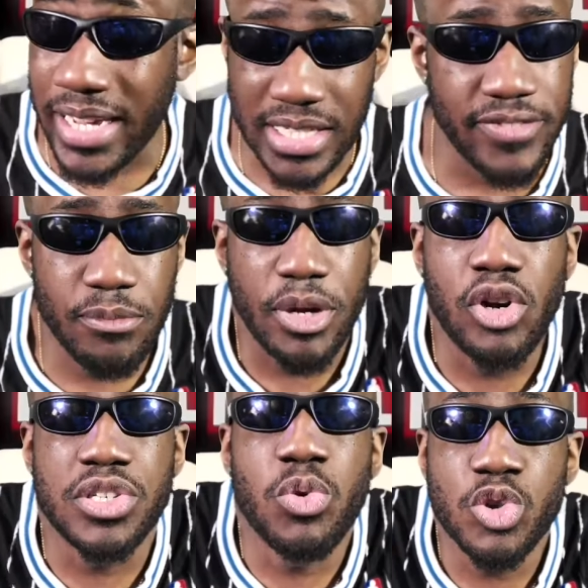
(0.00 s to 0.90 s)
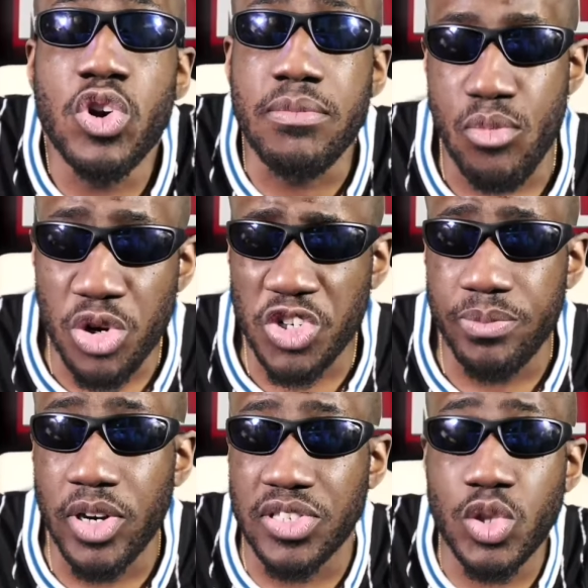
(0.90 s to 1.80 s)
sniffing because it was so emotional
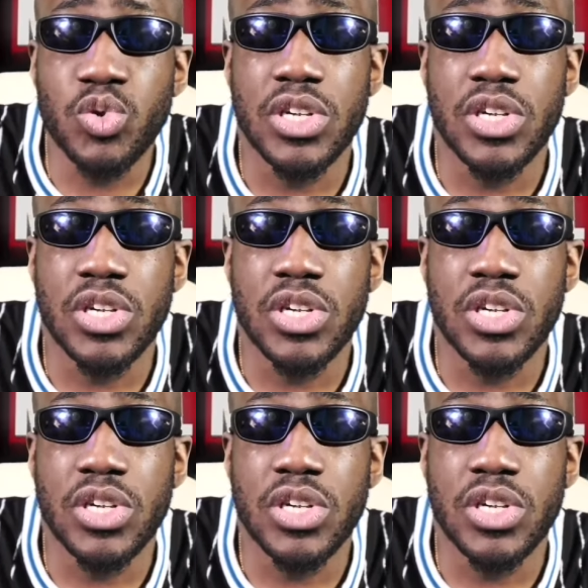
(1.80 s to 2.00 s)
because this was a